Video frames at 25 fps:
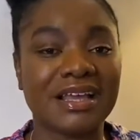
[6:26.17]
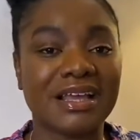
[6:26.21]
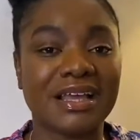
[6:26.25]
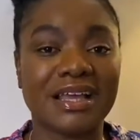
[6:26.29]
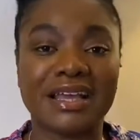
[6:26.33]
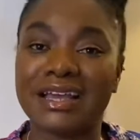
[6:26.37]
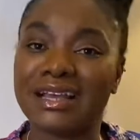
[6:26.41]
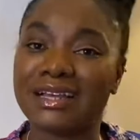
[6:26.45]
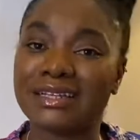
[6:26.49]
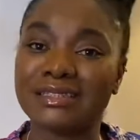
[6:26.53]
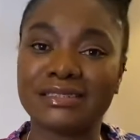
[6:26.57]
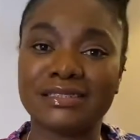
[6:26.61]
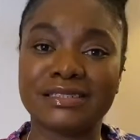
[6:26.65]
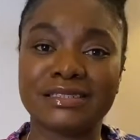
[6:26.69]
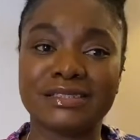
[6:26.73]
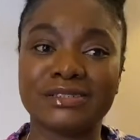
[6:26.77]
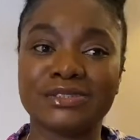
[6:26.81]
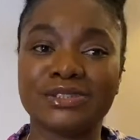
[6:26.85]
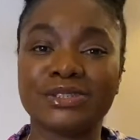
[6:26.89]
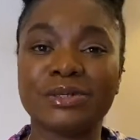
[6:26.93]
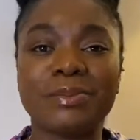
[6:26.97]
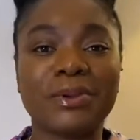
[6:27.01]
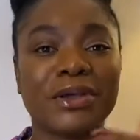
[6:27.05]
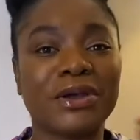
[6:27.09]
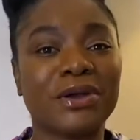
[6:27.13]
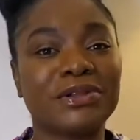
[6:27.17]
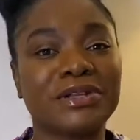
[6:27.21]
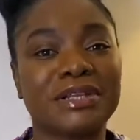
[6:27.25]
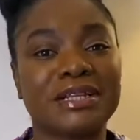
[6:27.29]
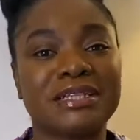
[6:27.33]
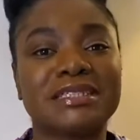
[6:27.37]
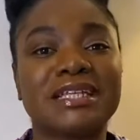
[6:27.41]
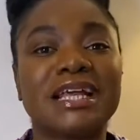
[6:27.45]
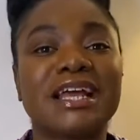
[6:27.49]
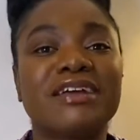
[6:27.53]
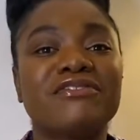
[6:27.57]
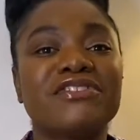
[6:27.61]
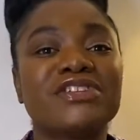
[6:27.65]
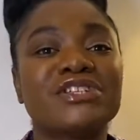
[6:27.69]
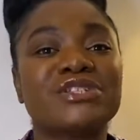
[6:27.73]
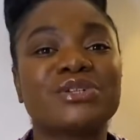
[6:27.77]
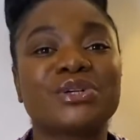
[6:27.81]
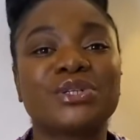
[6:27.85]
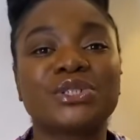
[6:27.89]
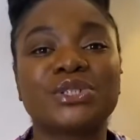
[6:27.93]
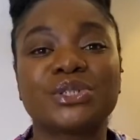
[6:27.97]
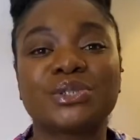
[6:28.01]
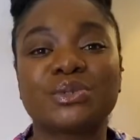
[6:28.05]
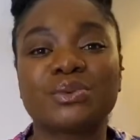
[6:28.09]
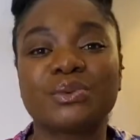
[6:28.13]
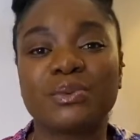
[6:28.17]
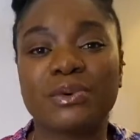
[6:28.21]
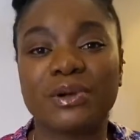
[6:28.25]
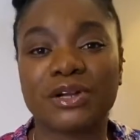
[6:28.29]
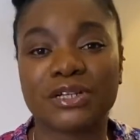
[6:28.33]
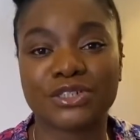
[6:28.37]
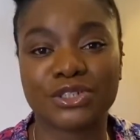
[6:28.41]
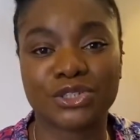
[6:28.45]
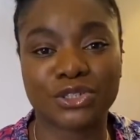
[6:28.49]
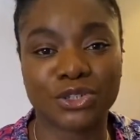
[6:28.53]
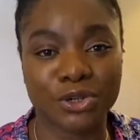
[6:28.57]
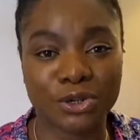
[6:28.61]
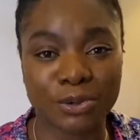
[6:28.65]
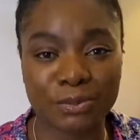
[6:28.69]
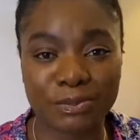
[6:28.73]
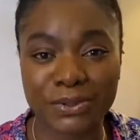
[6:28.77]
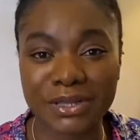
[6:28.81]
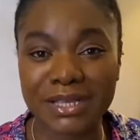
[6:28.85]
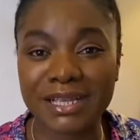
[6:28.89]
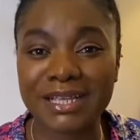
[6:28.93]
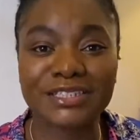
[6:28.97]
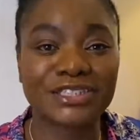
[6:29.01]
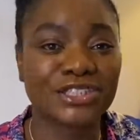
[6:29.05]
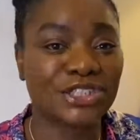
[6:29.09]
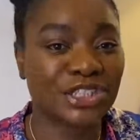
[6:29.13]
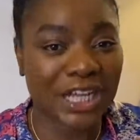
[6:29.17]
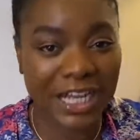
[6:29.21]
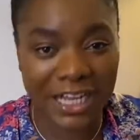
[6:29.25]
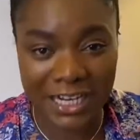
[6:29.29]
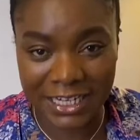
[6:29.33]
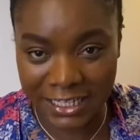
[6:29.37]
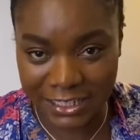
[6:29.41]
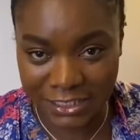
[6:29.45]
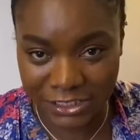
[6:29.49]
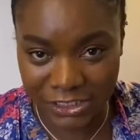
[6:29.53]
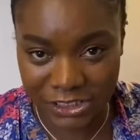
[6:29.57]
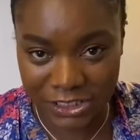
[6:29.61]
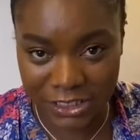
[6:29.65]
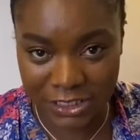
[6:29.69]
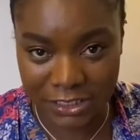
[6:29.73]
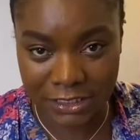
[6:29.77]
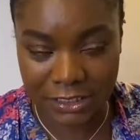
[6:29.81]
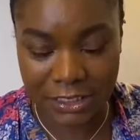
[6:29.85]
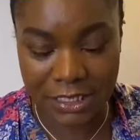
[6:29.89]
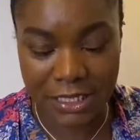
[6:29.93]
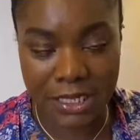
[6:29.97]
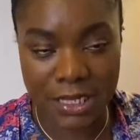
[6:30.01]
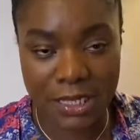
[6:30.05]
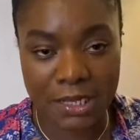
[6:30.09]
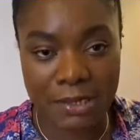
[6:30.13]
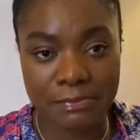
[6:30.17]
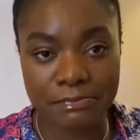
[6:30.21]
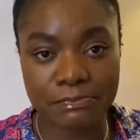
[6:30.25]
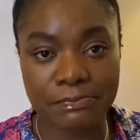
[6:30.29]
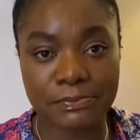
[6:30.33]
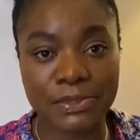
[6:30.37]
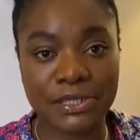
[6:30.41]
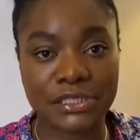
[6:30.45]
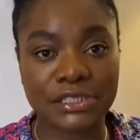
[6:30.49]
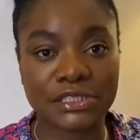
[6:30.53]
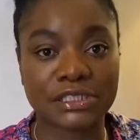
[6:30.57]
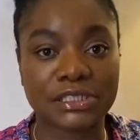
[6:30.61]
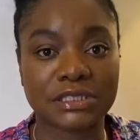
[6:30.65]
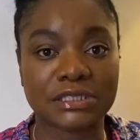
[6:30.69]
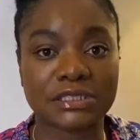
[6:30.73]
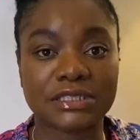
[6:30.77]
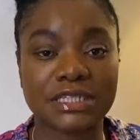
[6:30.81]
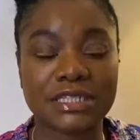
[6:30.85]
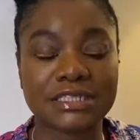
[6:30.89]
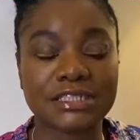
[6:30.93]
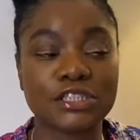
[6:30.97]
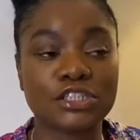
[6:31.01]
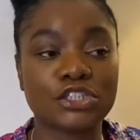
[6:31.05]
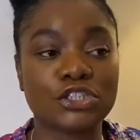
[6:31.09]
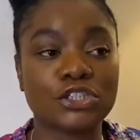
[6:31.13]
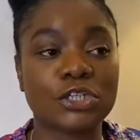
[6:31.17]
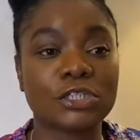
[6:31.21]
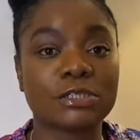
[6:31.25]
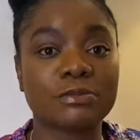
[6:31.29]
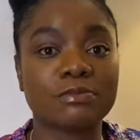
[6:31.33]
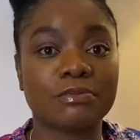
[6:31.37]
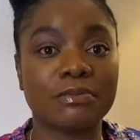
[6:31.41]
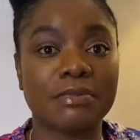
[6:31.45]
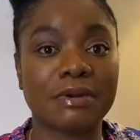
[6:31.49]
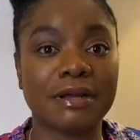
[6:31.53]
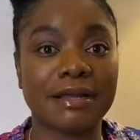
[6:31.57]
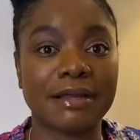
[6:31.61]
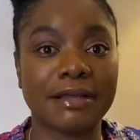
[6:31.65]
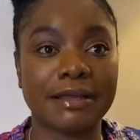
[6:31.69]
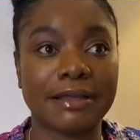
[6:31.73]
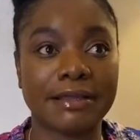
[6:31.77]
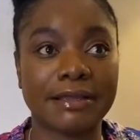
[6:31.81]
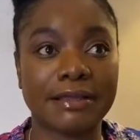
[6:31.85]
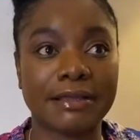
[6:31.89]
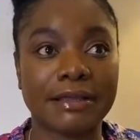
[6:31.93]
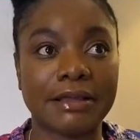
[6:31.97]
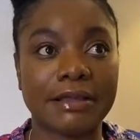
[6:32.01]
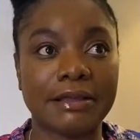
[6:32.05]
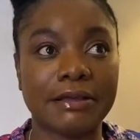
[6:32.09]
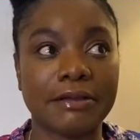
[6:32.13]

And to be honest, every social work job is challenging, but this is just my